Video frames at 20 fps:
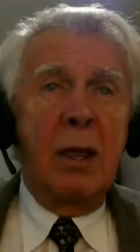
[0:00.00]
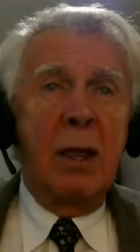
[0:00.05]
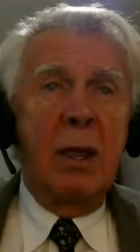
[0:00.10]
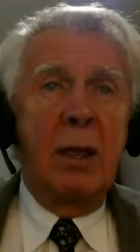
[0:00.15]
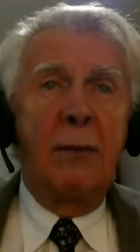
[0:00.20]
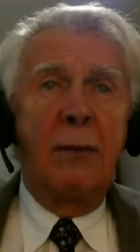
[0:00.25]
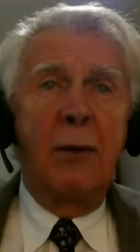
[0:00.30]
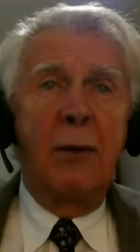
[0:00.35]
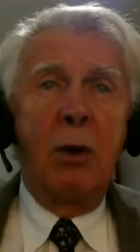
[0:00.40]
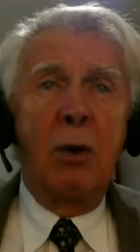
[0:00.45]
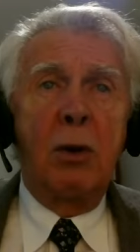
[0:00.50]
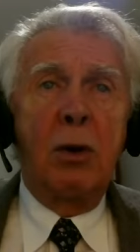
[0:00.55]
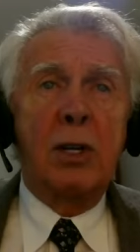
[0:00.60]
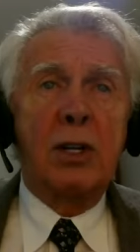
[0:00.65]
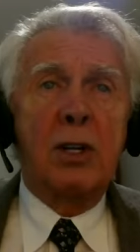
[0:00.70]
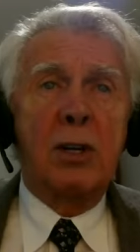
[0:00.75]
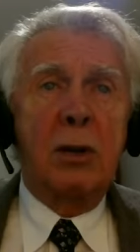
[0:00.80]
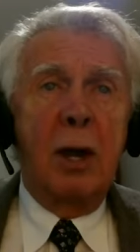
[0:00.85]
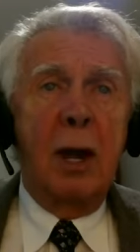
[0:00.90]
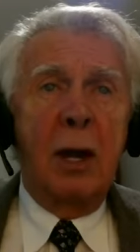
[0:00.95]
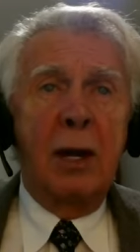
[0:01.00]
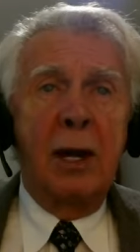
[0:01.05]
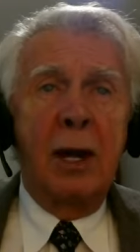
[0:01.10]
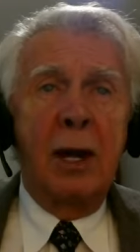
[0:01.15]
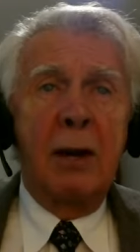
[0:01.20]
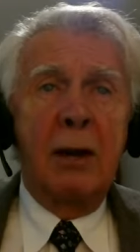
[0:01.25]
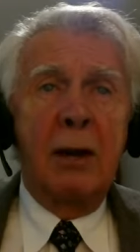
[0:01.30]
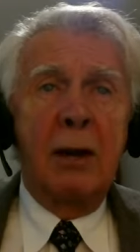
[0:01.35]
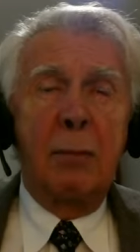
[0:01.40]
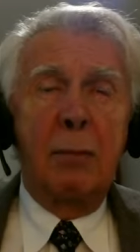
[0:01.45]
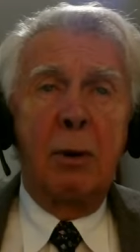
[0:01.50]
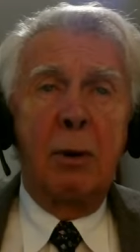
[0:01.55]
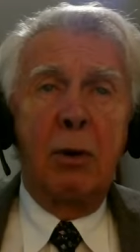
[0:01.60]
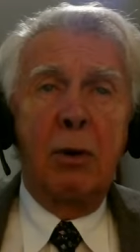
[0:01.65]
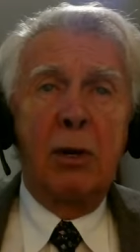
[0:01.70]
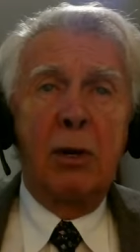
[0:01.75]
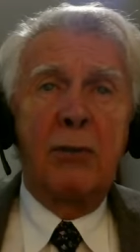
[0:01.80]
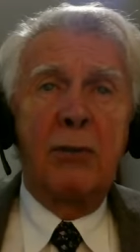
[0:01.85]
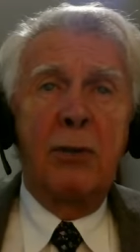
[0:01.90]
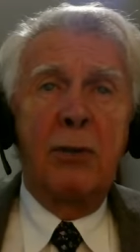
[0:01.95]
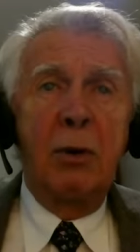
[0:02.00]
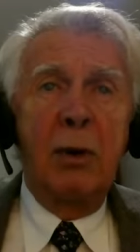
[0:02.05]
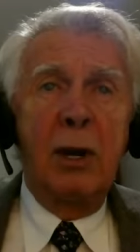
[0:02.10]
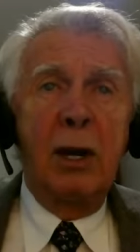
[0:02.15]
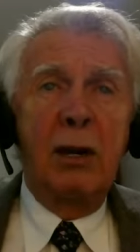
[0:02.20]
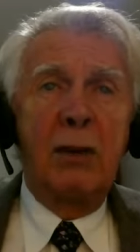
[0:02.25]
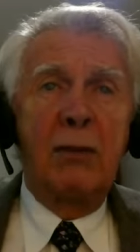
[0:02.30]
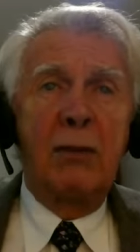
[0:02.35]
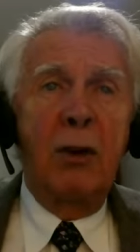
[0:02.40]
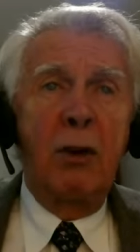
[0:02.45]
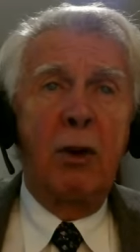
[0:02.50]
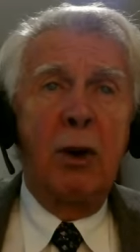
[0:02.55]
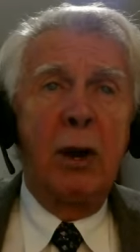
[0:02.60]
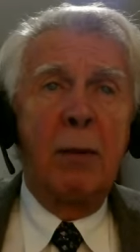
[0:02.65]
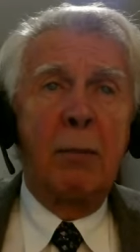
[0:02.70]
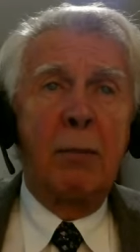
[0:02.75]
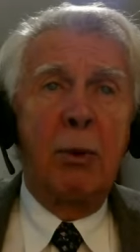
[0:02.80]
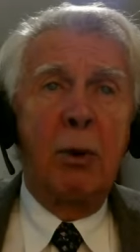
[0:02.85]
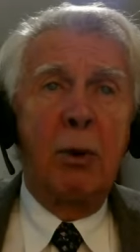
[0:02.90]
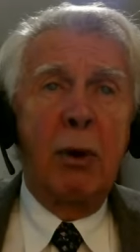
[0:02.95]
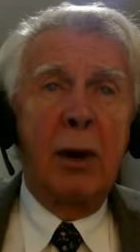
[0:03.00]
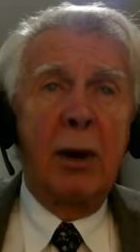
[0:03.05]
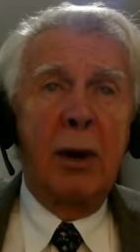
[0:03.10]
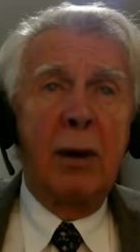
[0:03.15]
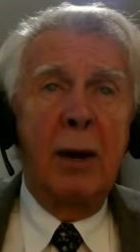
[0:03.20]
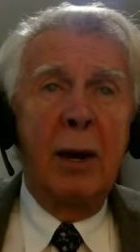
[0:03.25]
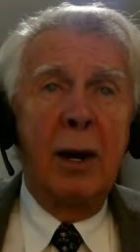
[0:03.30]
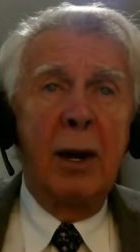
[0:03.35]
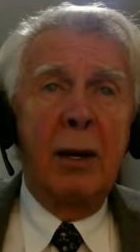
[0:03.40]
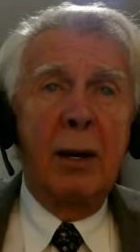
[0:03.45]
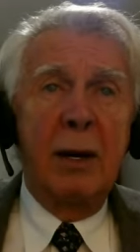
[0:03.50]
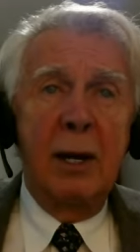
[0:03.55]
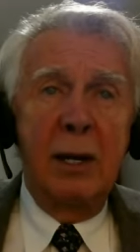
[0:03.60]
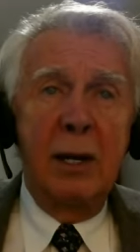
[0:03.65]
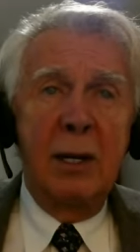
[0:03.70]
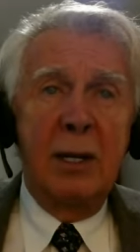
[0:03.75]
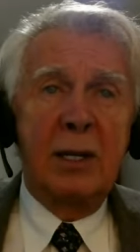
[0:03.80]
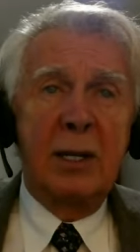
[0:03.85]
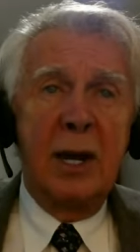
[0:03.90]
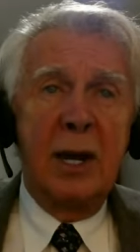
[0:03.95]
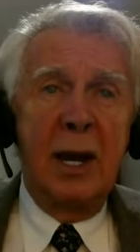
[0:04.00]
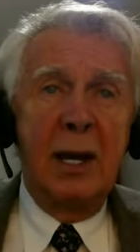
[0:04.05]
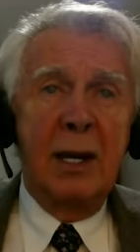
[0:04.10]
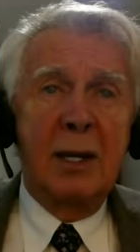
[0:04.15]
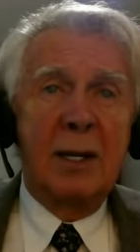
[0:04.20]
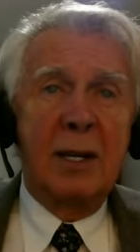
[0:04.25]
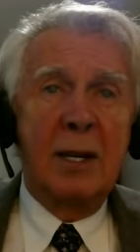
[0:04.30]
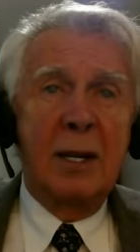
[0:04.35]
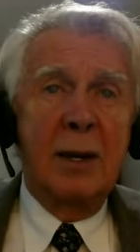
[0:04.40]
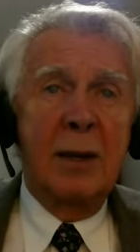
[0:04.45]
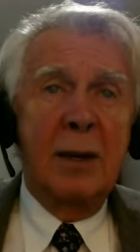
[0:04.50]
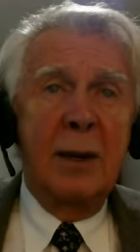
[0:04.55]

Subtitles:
The Polish vote is very important in key states.